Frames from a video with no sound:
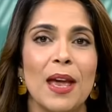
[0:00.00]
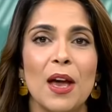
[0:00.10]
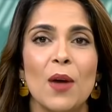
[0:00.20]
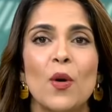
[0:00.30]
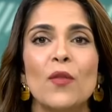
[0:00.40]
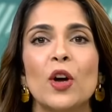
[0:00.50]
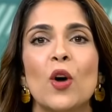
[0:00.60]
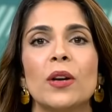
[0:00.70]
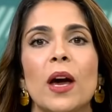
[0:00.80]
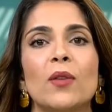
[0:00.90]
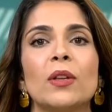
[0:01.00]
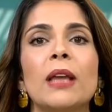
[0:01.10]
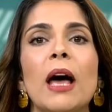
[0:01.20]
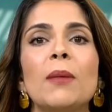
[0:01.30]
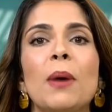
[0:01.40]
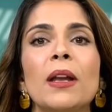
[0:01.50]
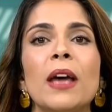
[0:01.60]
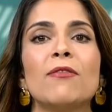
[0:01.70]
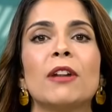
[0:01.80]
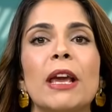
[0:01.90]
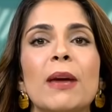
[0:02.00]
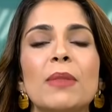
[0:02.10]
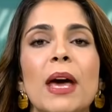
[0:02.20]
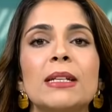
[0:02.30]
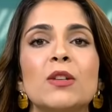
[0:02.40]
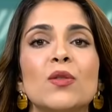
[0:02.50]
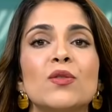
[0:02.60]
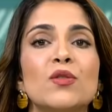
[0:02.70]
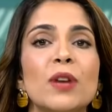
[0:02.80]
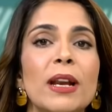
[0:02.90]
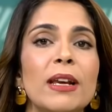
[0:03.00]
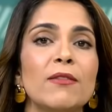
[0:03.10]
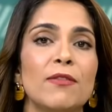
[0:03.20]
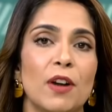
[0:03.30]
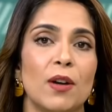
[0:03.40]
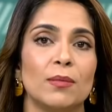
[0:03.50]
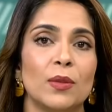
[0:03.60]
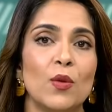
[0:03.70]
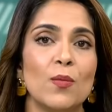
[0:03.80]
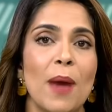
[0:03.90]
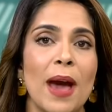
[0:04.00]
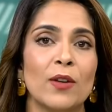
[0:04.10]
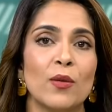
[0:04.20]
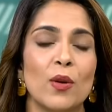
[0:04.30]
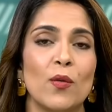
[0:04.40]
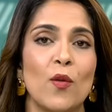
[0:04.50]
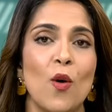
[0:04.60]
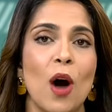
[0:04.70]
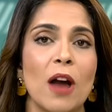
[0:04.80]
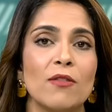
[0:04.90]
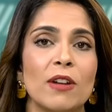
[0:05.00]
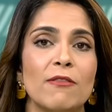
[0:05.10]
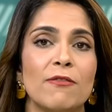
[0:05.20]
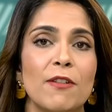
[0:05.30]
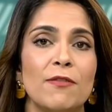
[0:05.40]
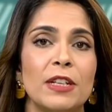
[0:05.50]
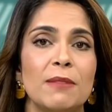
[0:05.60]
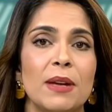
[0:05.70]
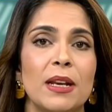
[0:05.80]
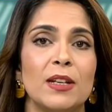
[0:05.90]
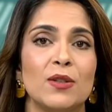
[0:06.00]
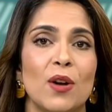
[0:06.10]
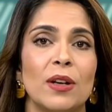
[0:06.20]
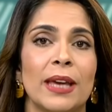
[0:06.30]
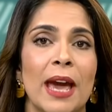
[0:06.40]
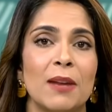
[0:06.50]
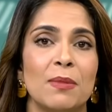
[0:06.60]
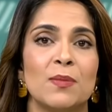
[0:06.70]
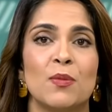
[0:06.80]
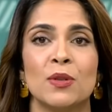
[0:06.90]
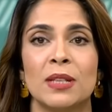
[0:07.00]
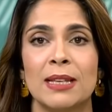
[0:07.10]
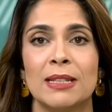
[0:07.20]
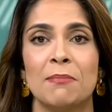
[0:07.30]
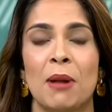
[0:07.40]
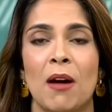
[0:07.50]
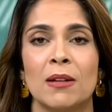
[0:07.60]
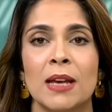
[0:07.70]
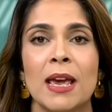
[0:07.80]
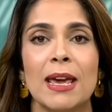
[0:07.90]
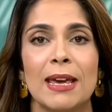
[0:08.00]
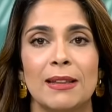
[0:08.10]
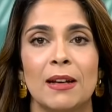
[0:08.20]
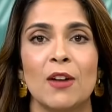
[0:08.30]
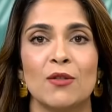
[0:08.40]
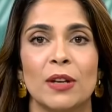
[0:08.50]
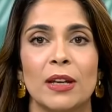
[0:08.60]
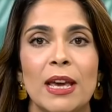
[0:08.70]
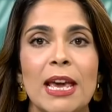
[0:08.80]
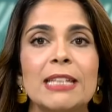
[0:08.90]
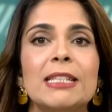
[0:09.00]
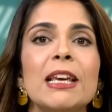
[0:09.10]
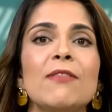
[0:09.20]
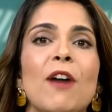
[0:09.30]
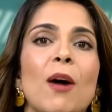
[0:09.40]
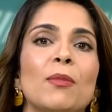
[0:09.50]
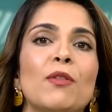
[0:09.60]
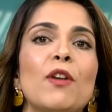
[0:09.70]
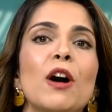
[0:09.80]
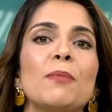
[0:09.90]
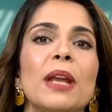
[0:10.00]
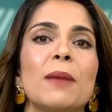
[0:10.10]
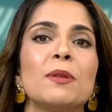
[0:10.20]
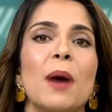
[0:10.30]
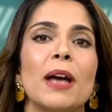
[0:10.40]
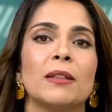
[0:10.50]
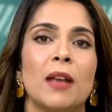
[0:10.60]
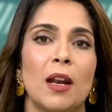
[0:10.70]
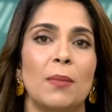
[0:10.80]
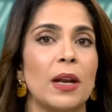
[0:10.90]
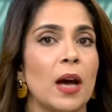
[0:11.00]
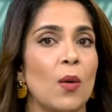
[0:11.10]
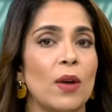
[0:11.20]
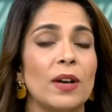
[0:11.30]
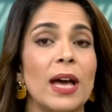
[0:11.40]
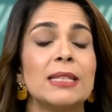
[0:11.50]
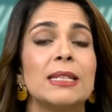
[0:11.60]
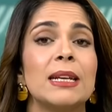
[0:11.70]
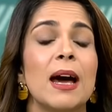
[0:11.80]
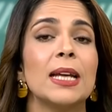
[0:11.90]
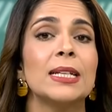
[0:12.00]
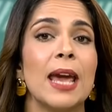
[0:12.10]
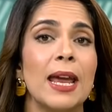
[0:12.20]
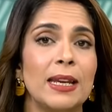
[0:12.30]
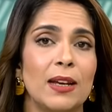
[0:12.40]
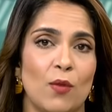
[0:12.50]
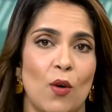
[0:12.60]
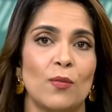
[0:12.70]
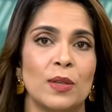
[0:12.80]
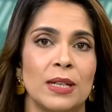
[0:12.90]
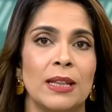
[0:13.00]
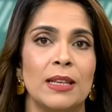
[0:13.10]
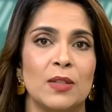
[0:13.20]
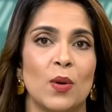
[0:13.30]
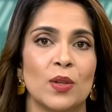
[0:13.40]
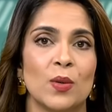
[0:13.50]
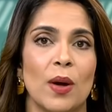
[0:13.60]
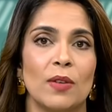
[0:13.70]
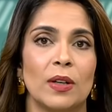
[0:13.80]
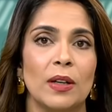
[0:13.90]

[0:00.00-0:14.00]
Moving on now, the Taliban have claimed that an Australian firm would bankroll a $450 million cannabis processing plant in the country. C-Pharm, the firm named by the Taliban, however, has denied any involvement in this whatsoever.